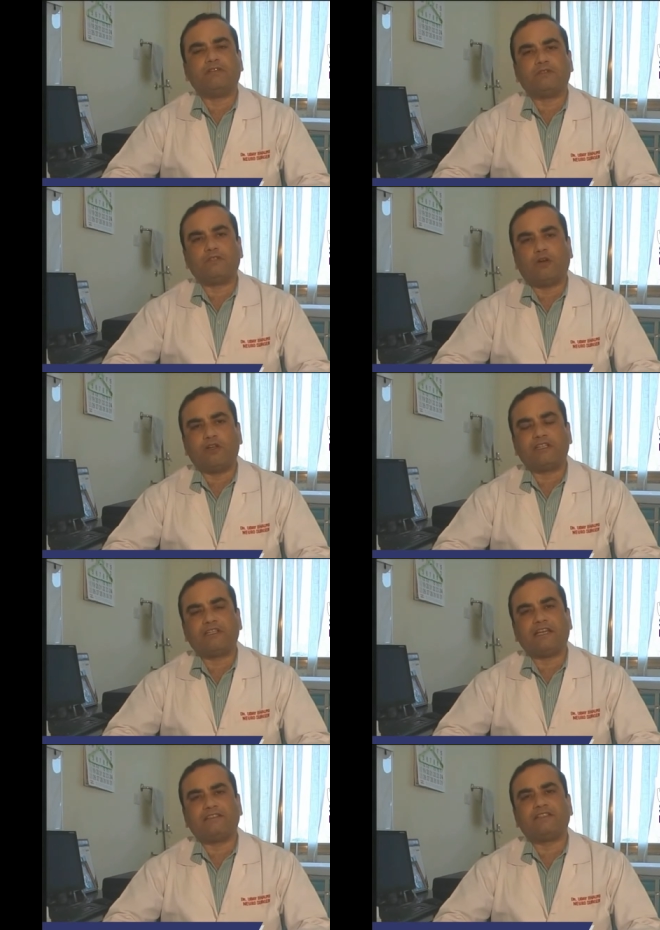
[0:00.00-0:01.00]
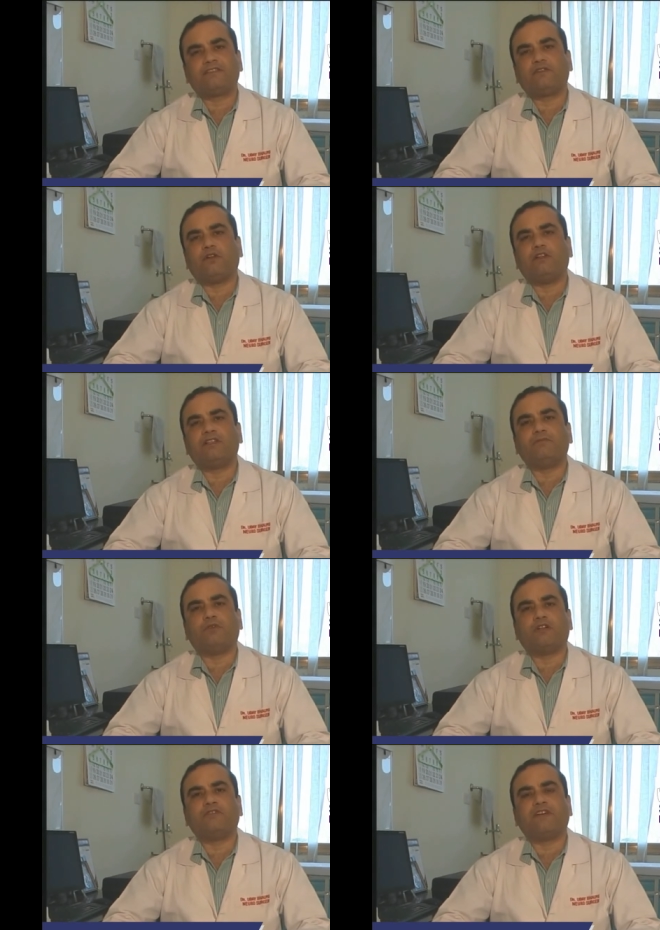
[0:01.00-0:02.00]
all the gadgets, with all the
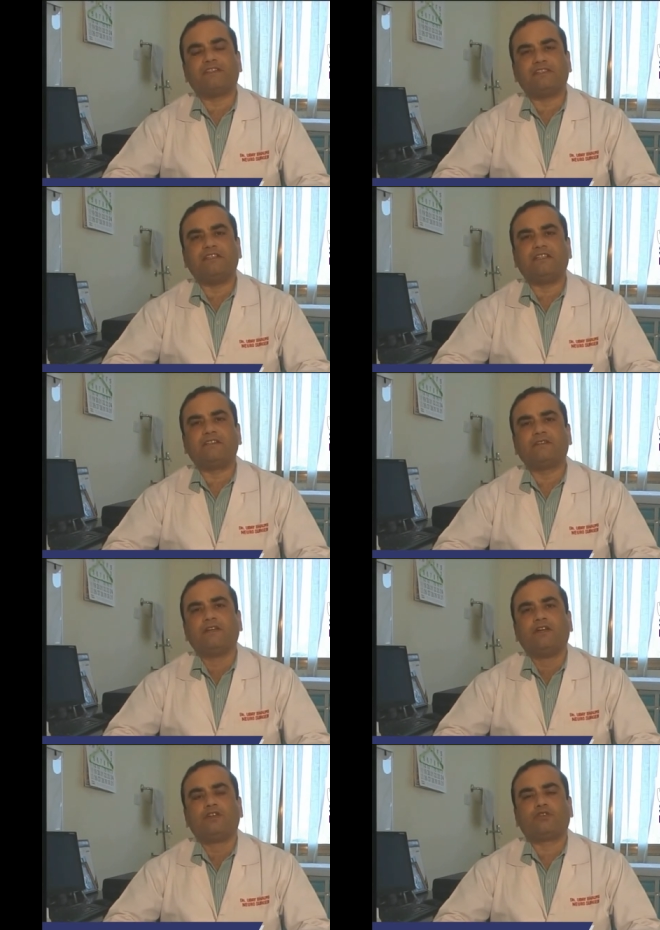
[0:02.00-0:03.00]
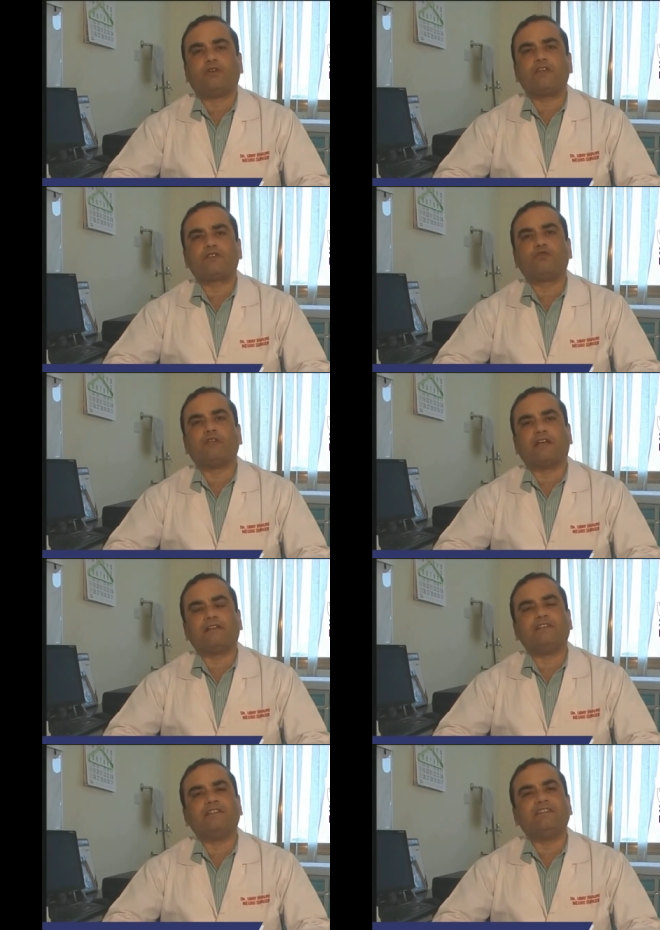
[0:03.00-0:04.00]
modern facilities, so as to
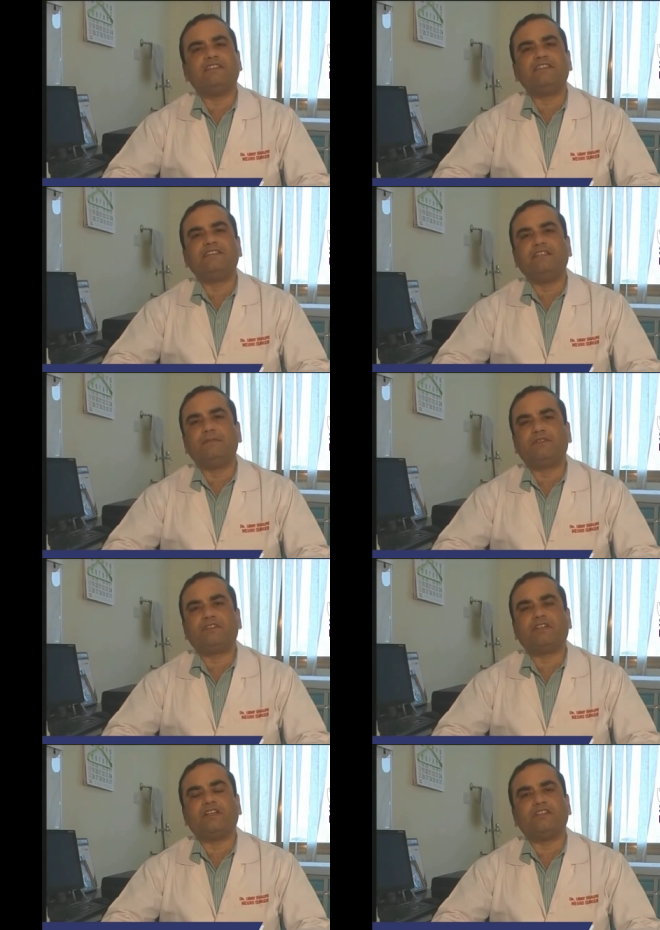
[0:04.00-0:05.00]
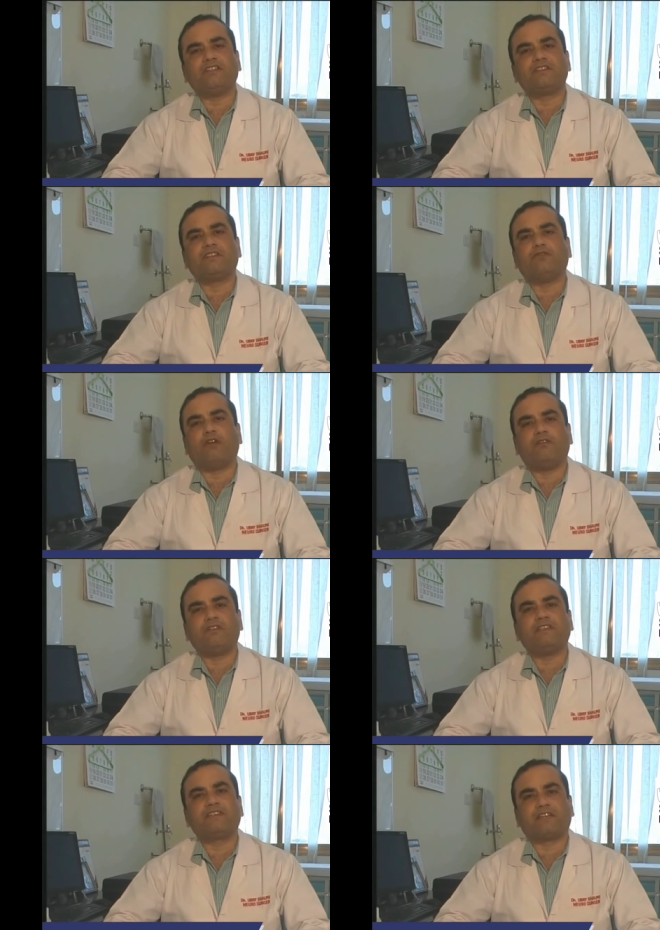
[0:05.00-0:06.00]
tackle these deep-seated lesions
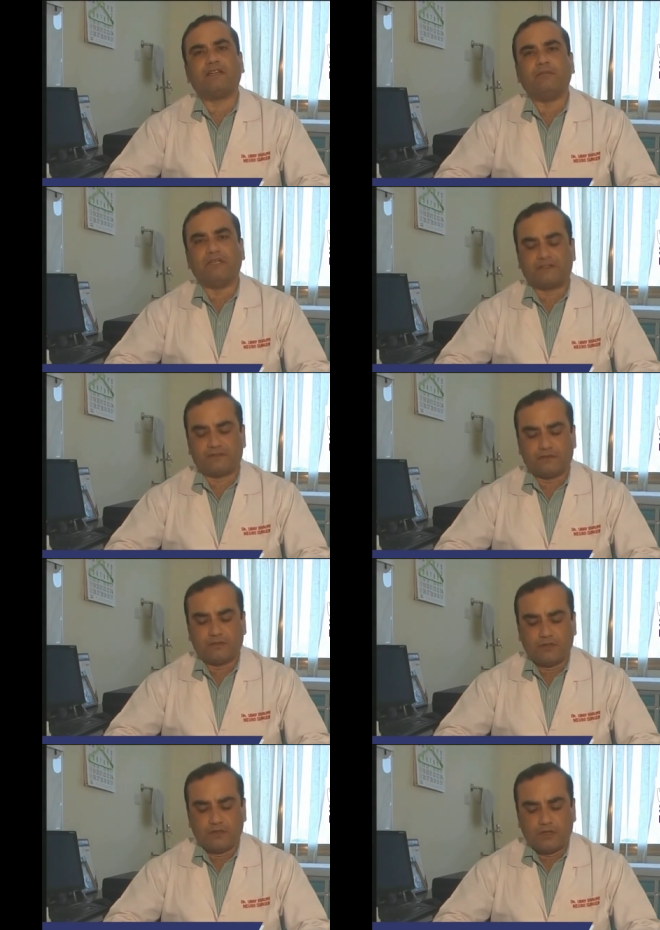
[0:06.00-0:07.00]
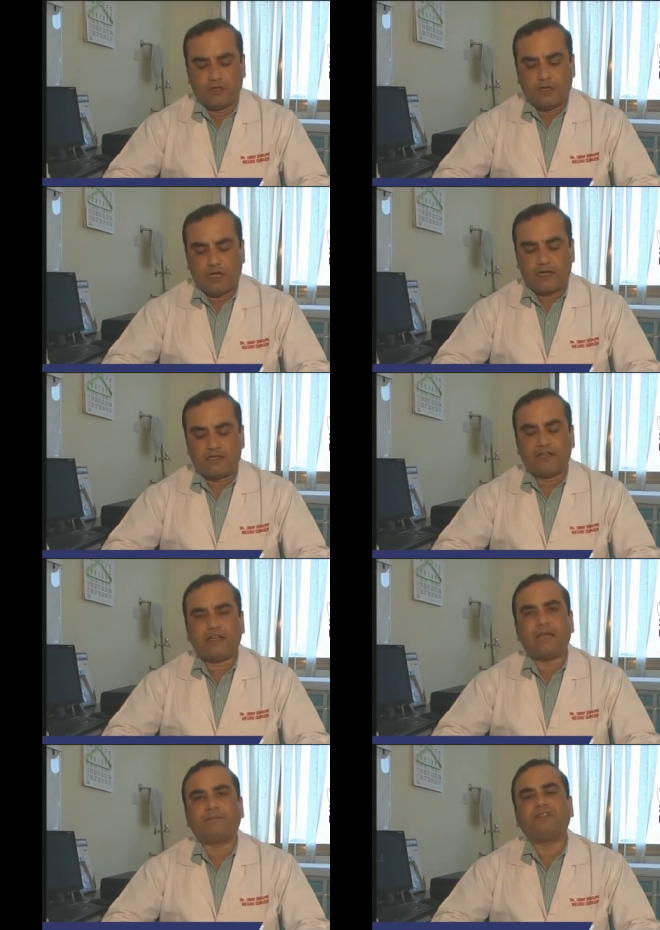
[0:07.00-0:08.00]
involving the skull base. Another
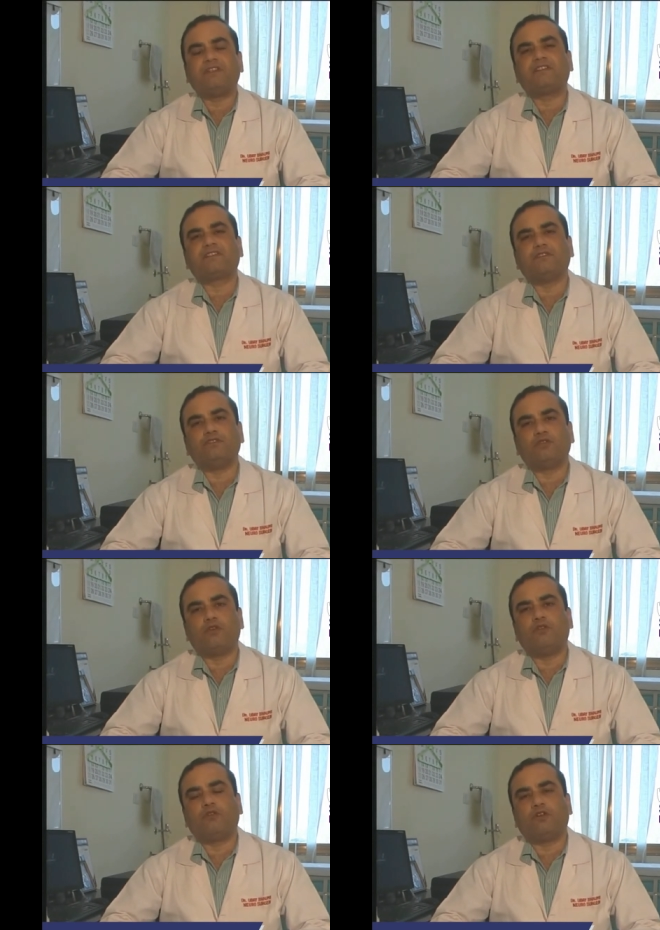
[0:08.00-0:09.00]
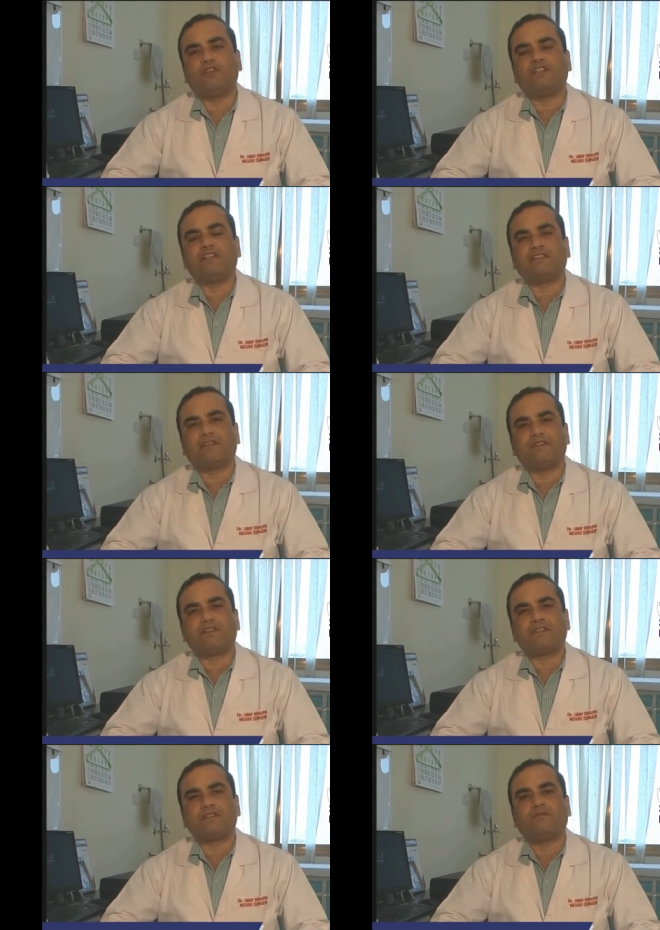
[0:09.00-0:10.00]
type is the neuro-oncological
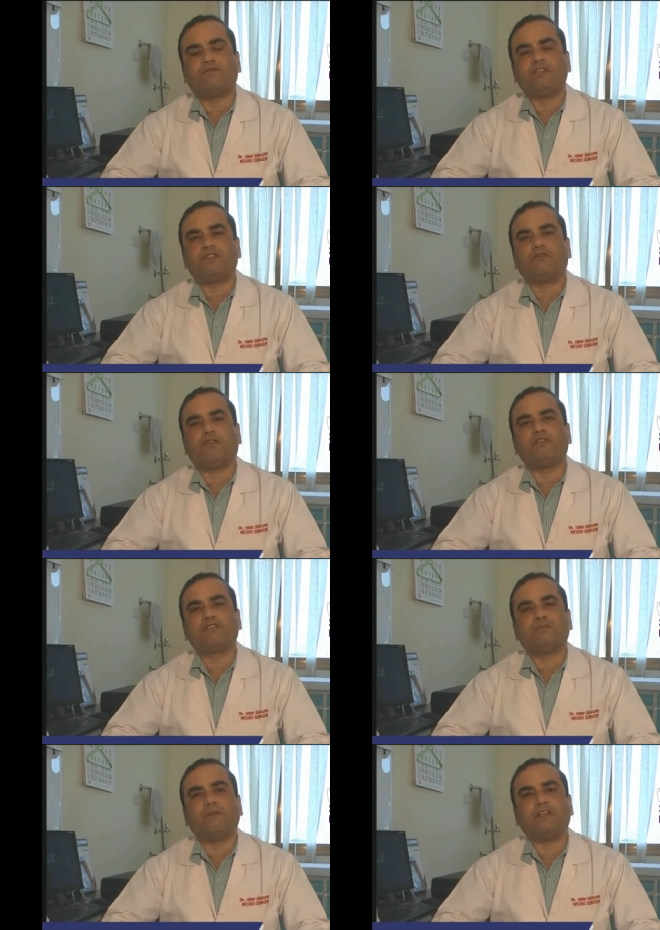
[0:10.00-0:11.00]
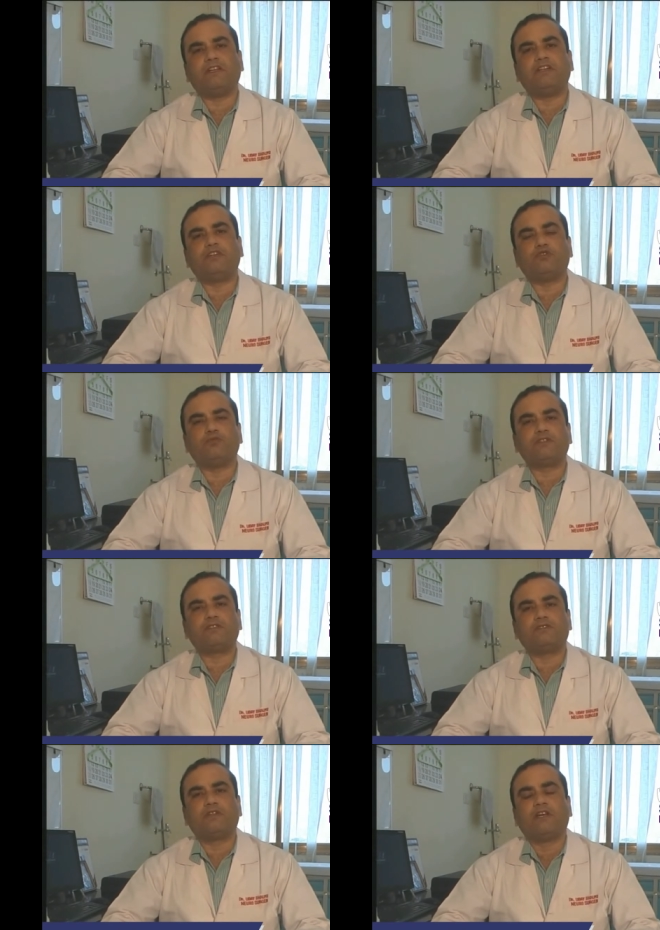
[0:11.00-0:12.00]
services, which involves mainly the tumors
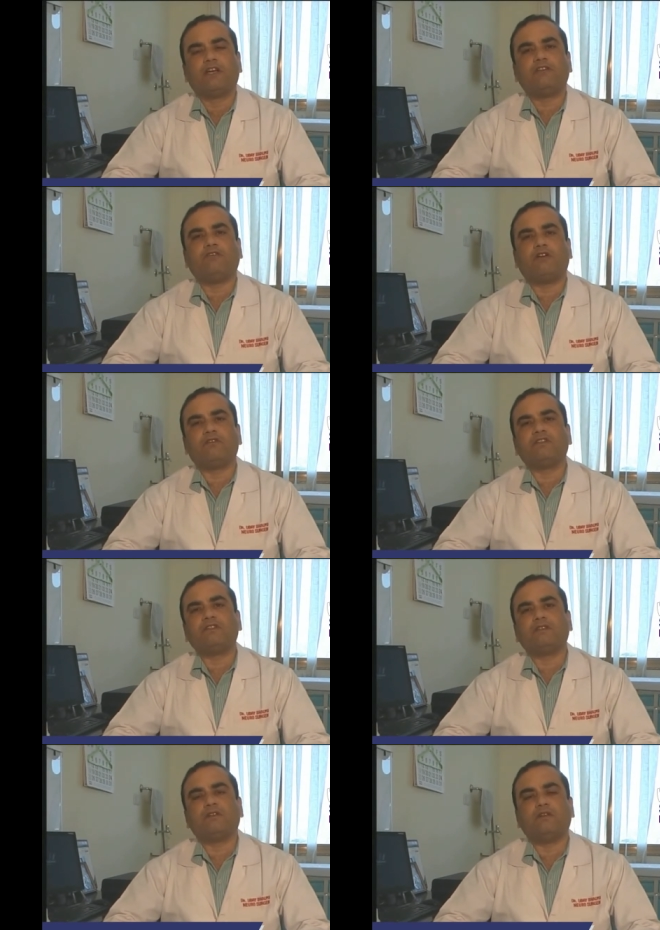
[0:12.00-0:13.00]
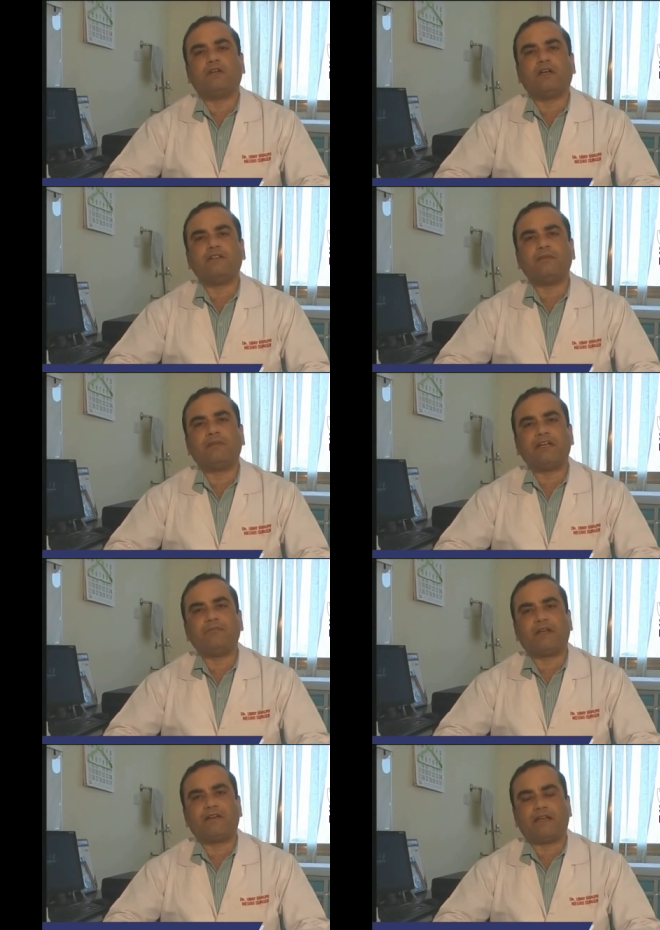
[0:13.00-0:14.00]
involving the
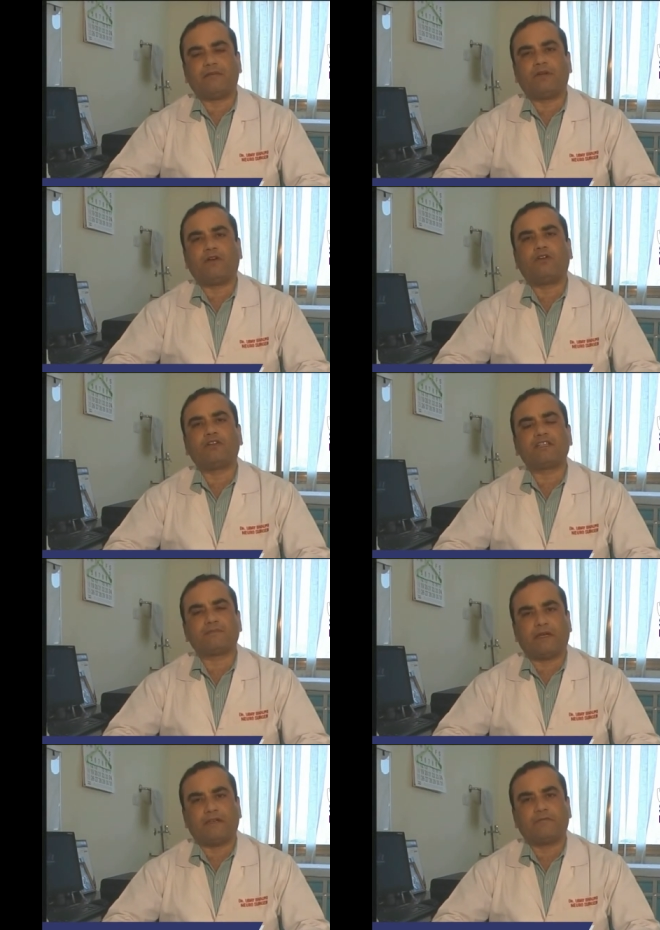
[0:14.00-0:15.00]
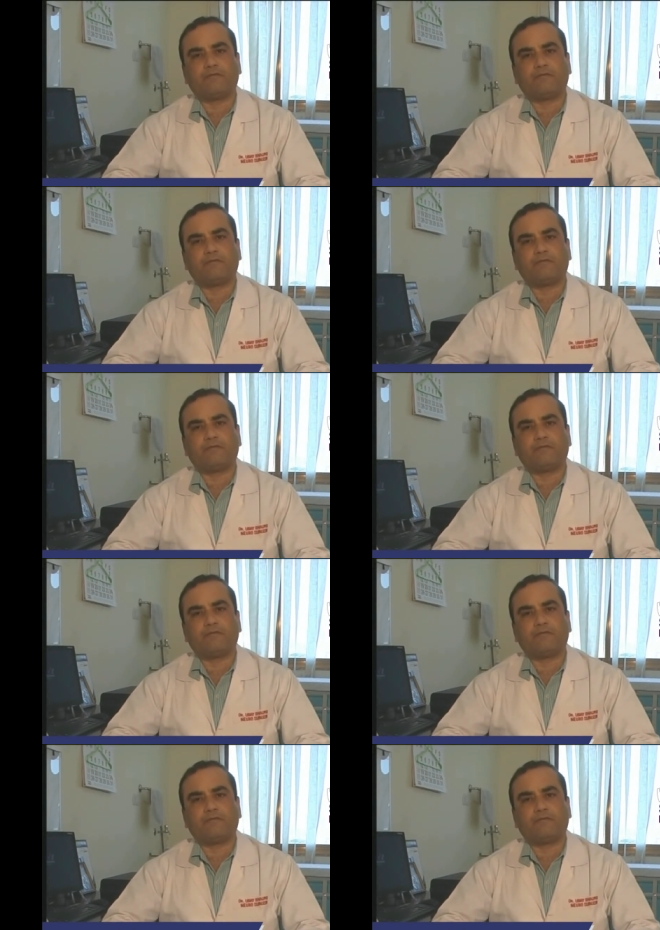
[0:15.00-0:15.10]
brain parenchyma or the spine.